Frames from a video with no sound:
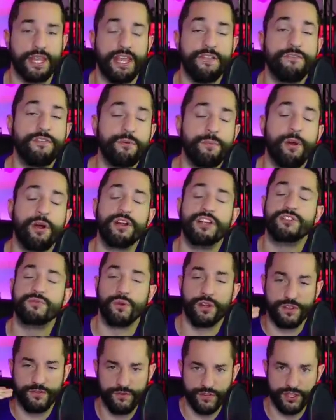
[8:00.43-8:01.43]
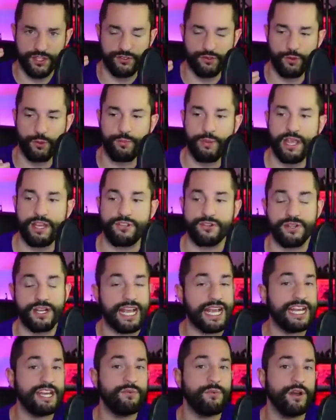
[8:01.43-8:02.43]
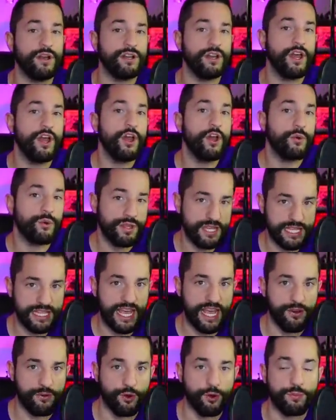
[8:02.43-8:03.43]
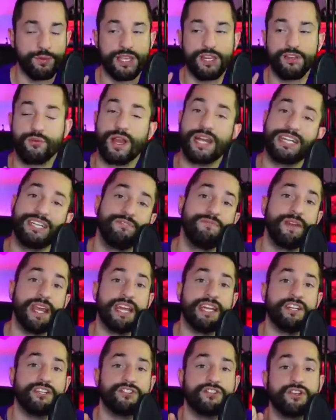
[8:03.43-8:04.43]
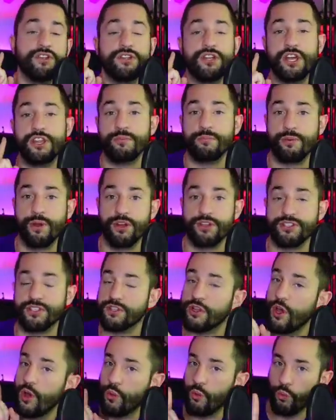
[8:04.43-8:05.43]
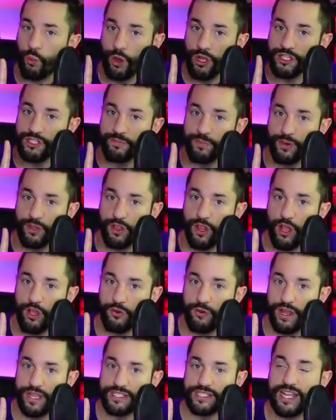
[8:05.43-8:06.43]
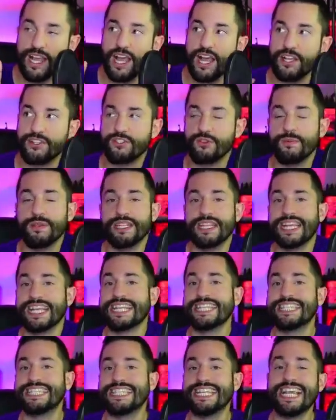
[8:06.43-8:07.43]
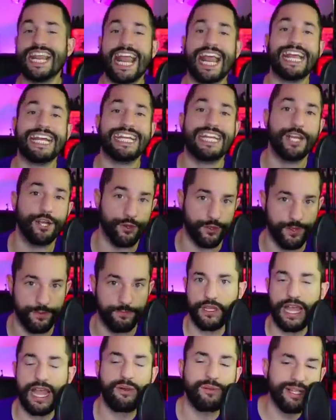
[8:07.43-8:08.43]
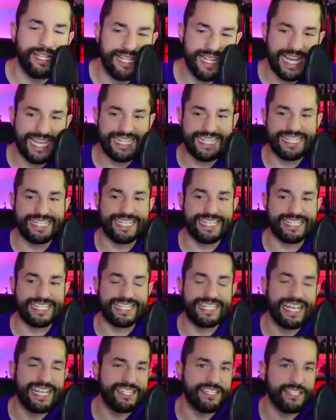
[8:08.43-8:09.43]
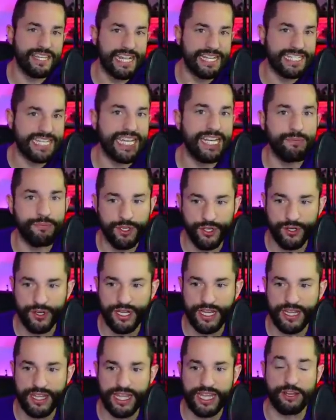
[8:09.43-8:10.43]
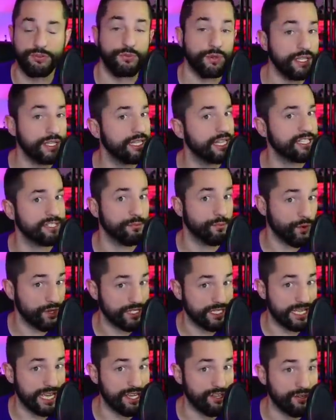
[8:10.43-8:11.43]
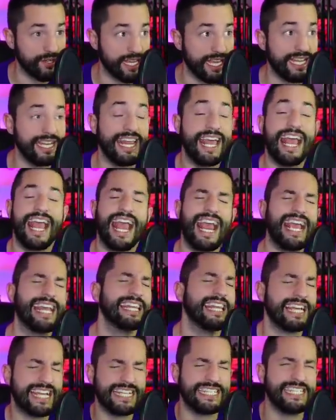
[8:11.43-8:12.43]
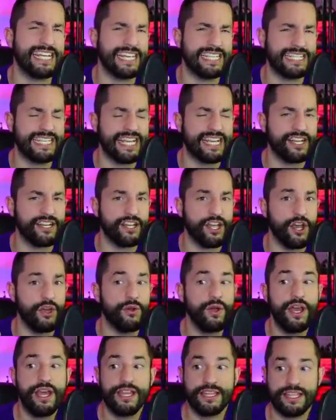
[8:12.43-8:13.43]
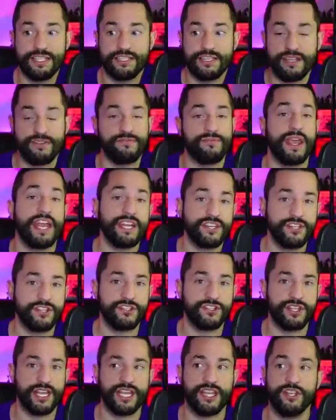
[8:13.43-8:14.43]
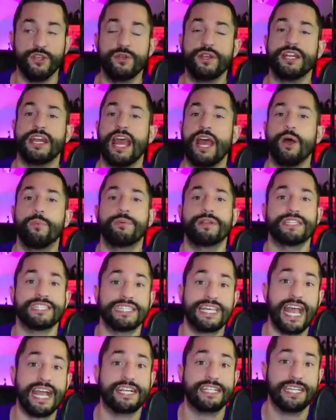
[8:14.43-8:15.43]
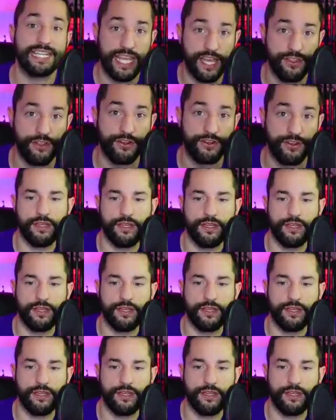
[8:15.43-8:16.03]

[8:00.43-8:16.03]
If your party's working for this group patron, anyone within that group grant advantage to another person once per long rest, assuming that they can see and hear them. I really like this because this hits on that team unity thing and really lets them work together again. And like I said a second ago, this advantage thing you can help and stack together.